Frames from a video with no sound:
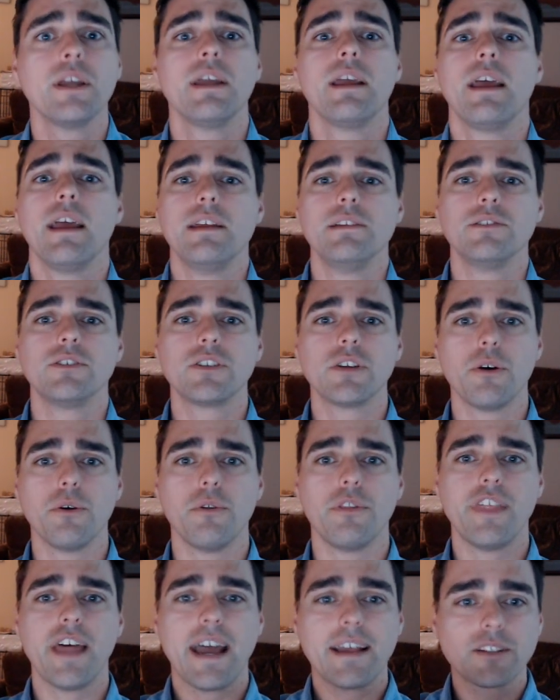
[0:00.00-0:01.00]
And so
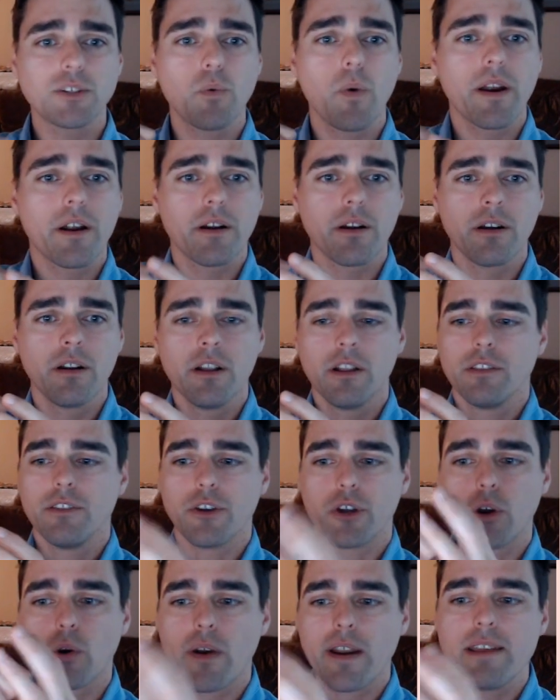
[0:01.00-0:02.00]
that's where the
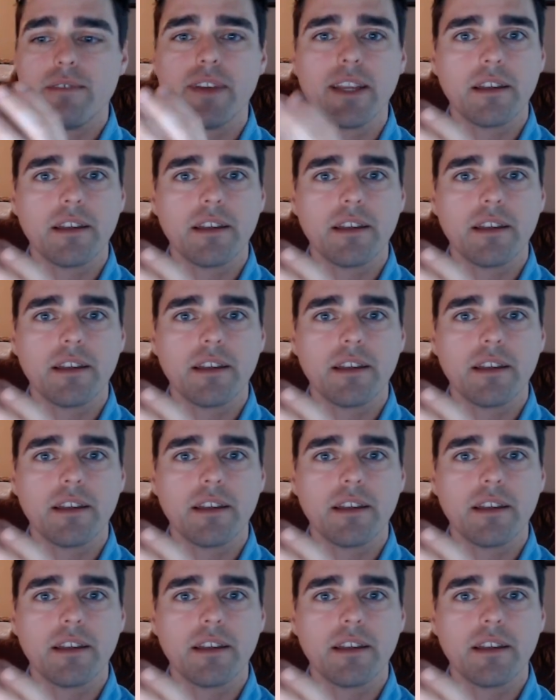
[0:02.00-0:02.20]
craving